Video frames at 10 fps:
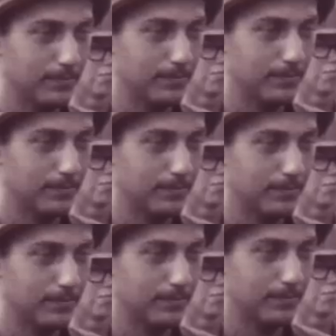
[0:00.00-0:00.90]

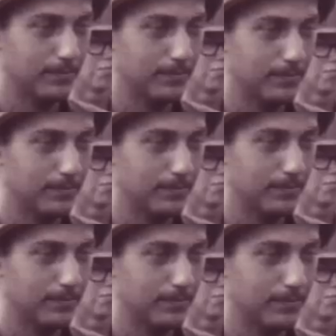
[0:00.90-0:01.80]

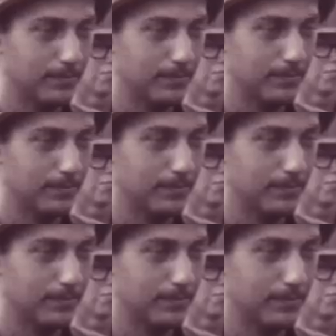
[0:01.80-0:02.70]

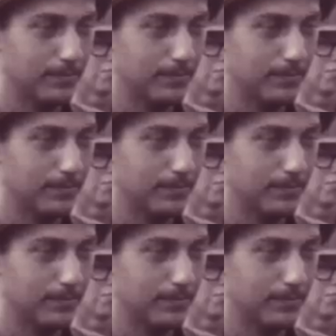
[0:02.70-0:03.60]

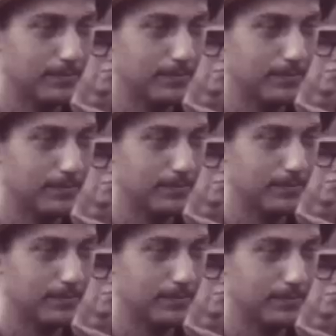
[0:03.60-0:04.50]

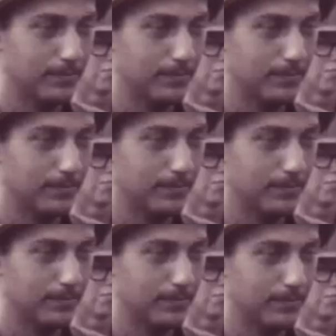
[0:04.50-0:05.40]

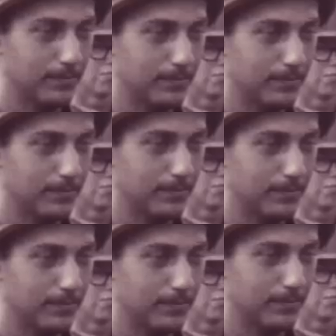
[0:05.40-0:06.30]

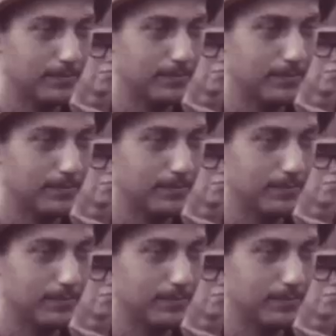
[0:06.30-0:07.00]
This person isn't speaking.